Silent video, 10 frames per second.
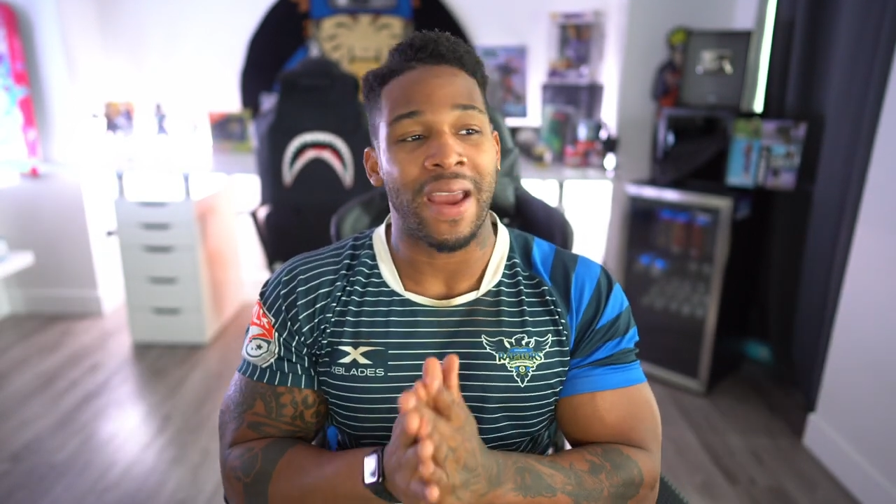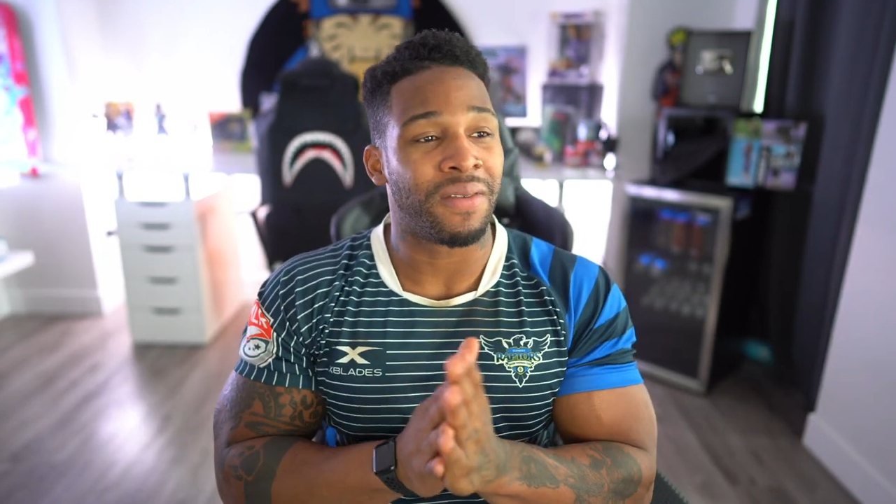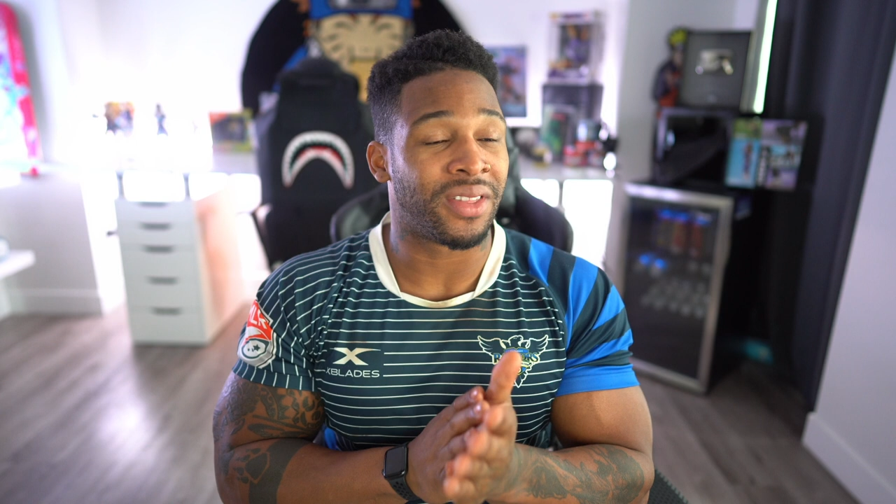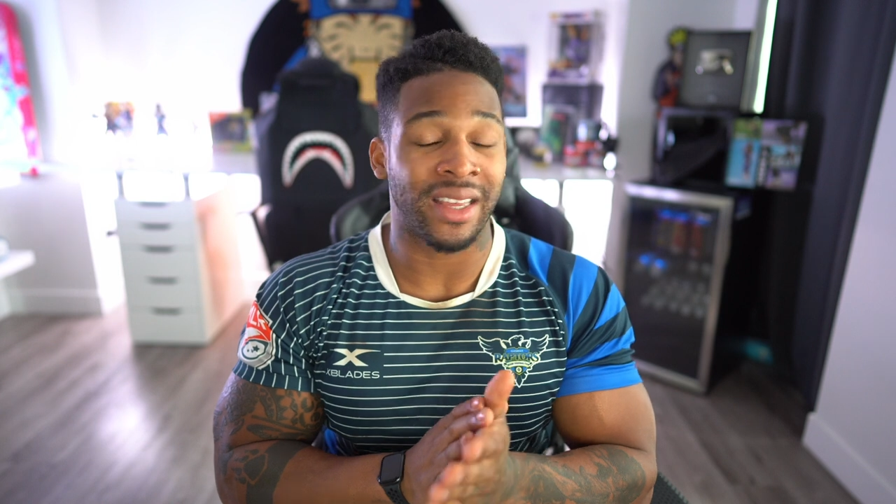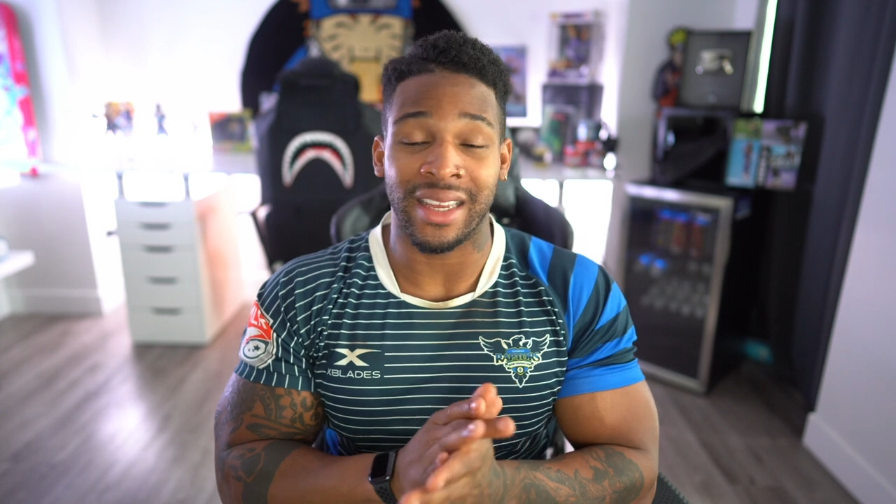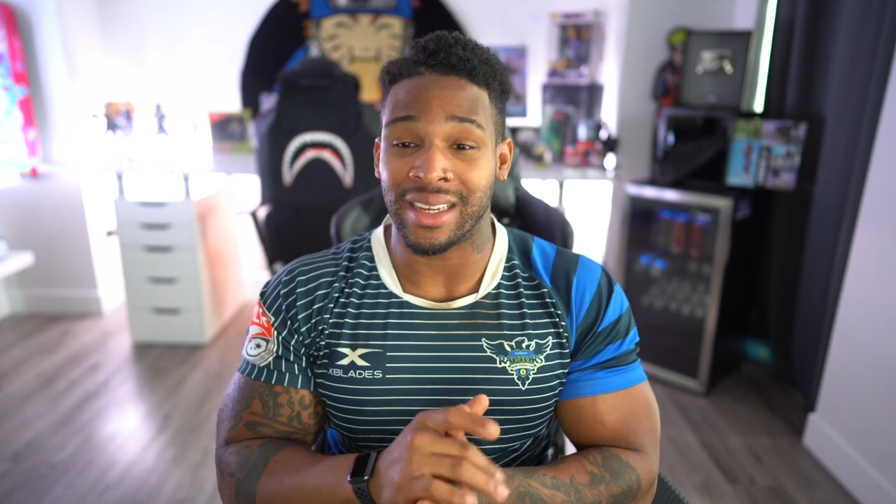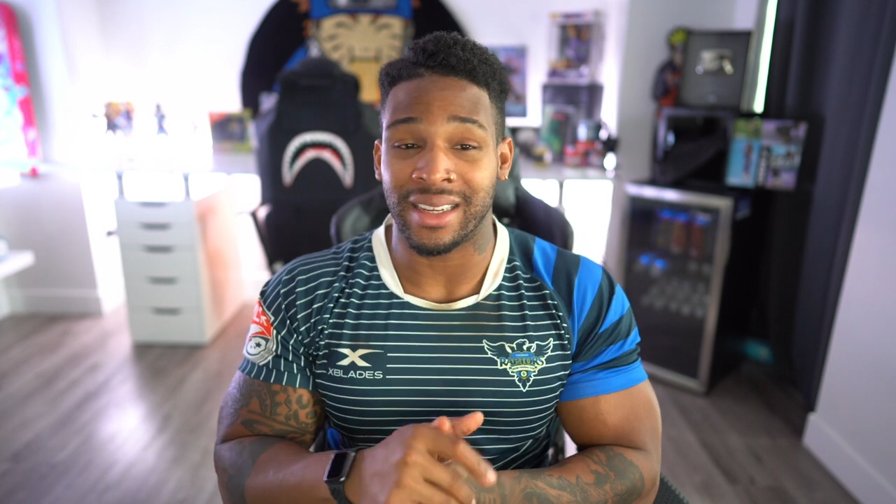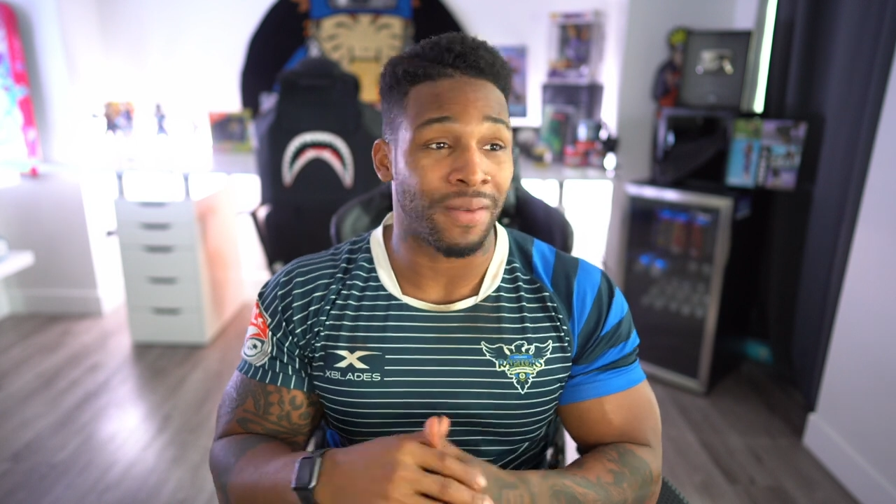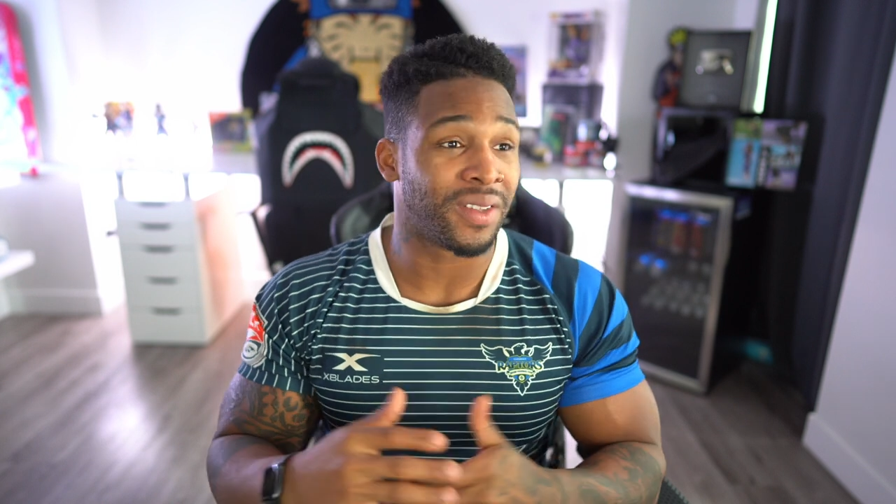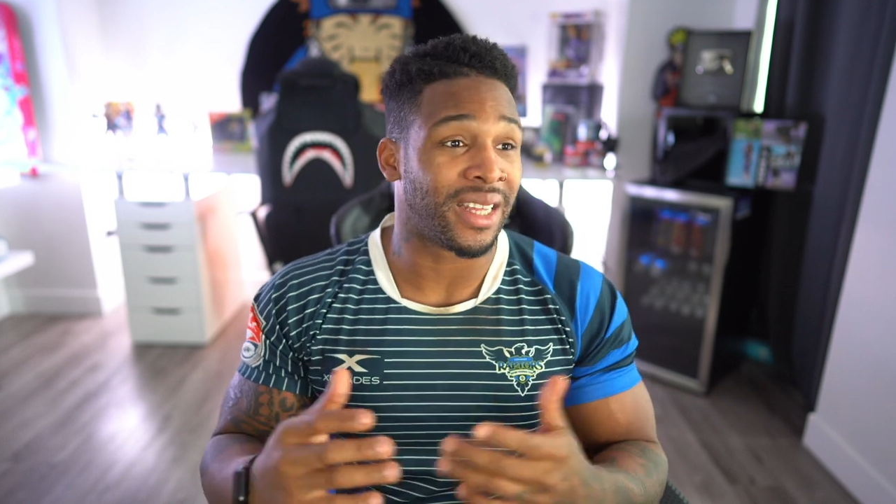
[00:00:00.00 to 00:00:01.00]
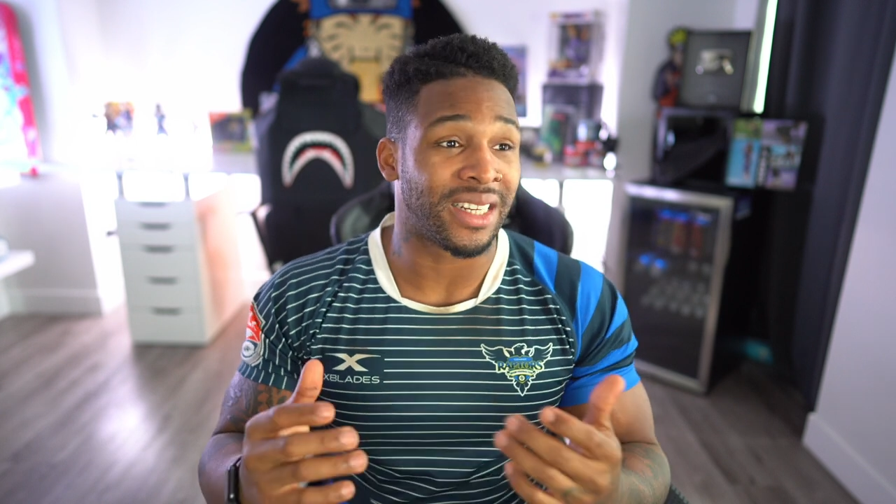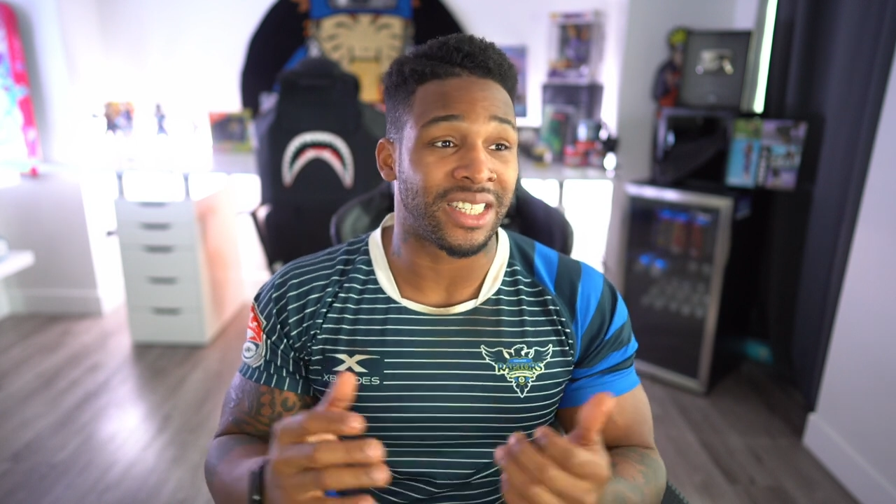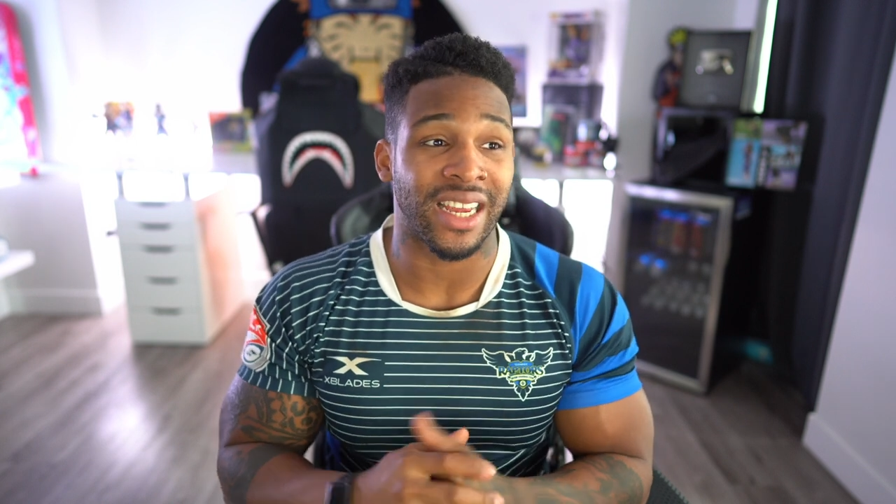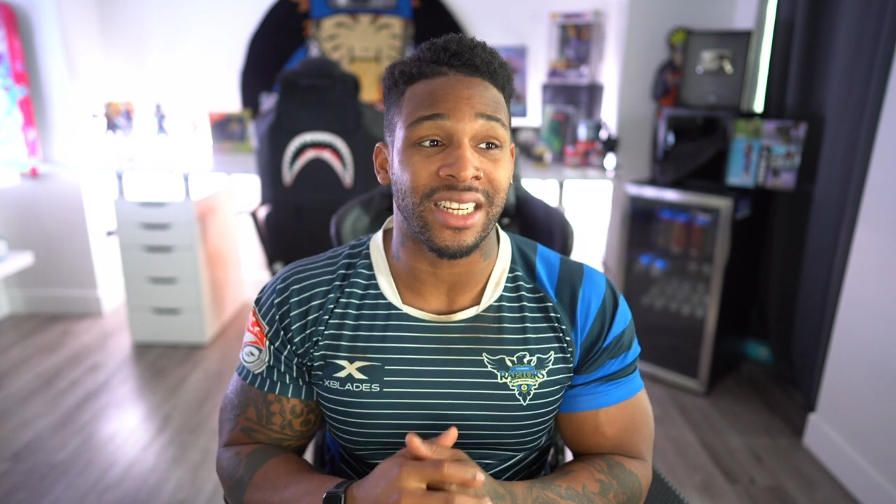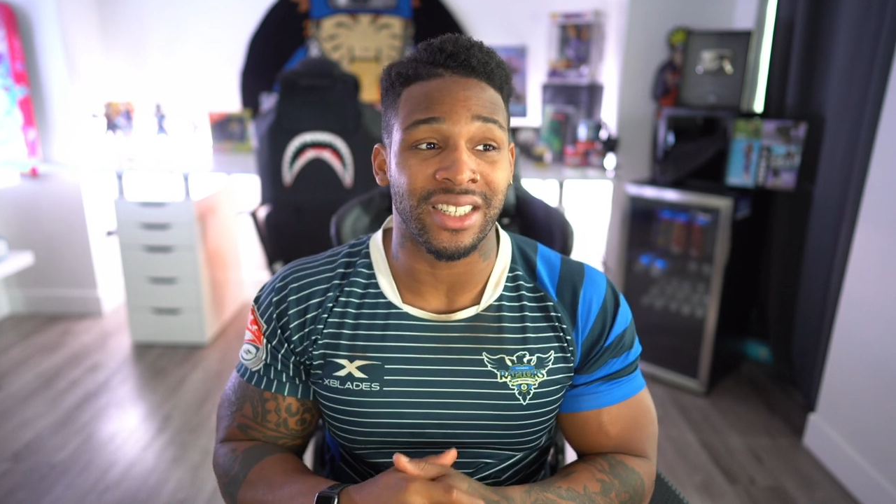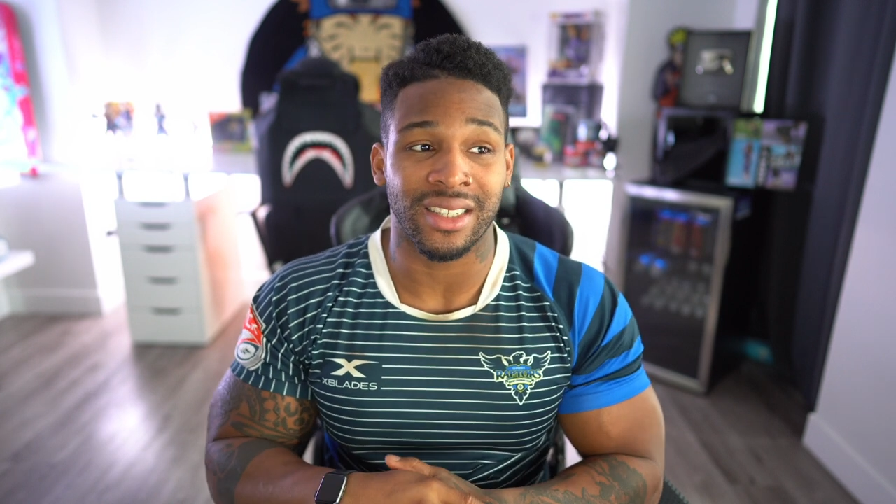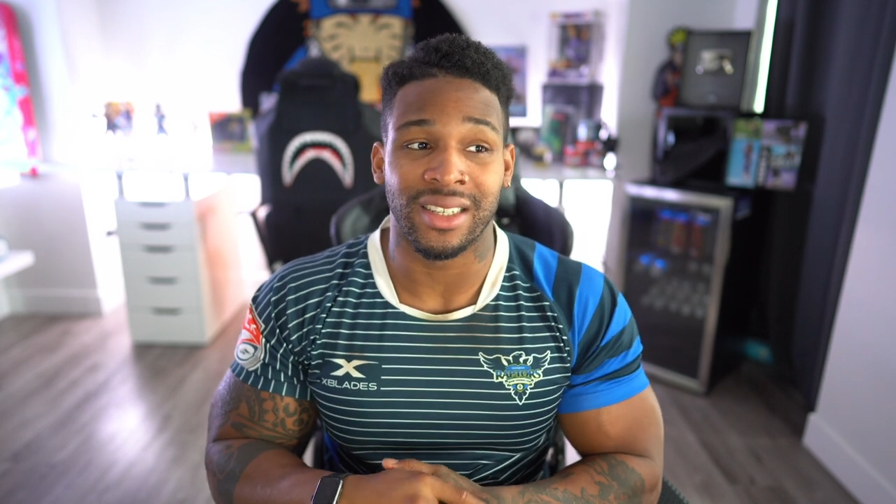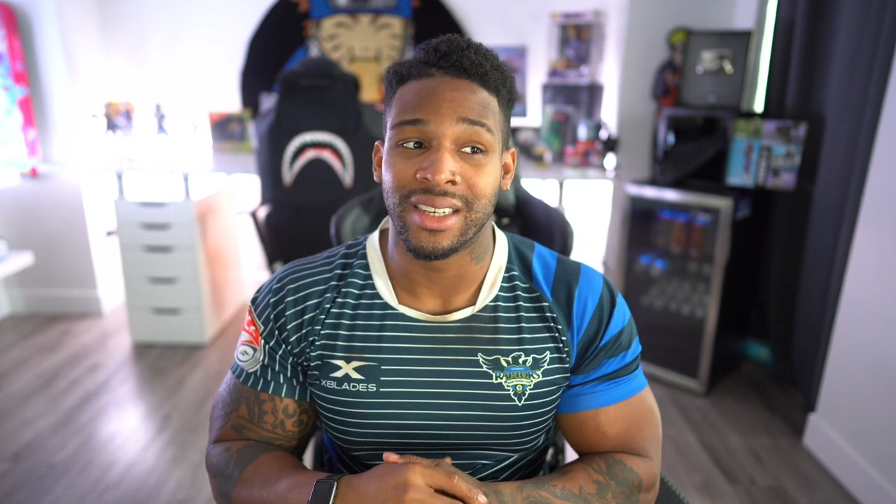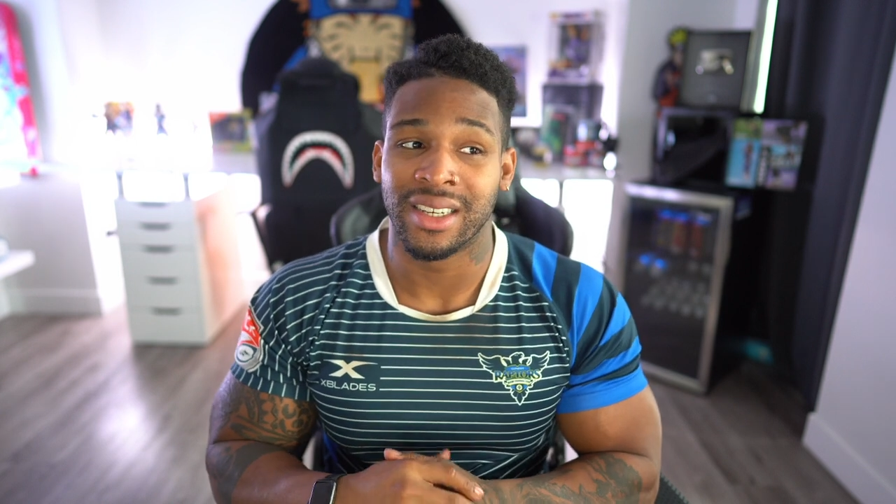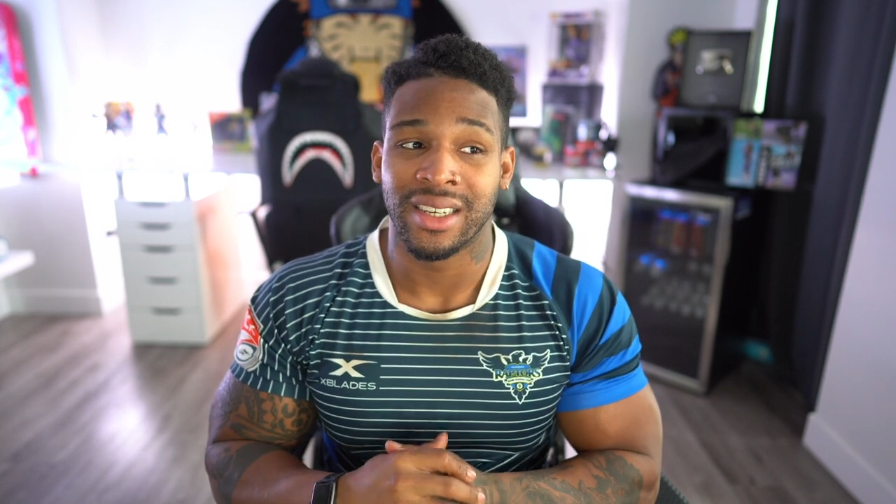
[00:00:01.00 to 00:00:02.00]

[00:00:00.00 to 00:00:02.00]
everything changes.